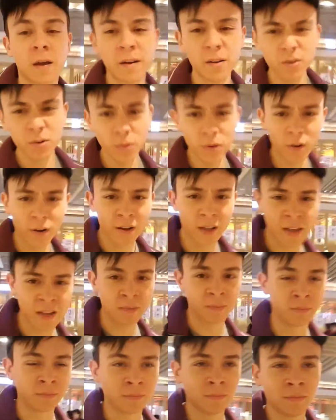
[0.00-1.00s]
I don't know where I
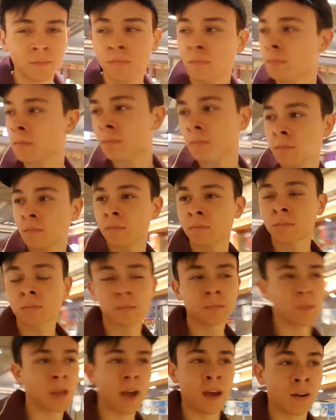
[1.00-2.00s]
am
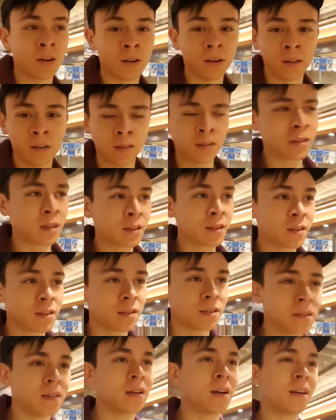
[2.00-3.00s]
at all. Like
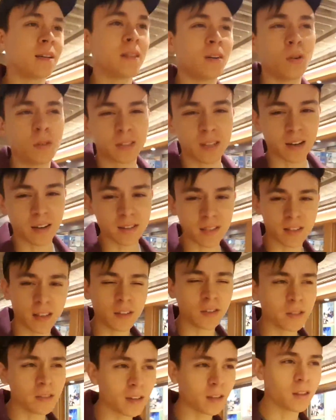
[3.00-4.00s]
oh, Osaka
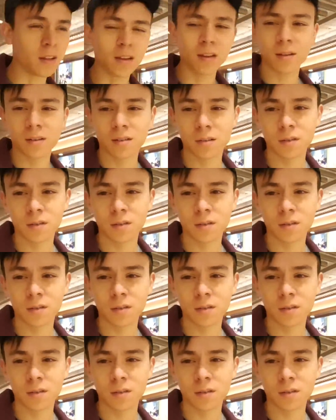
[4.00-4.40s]
Station, I think.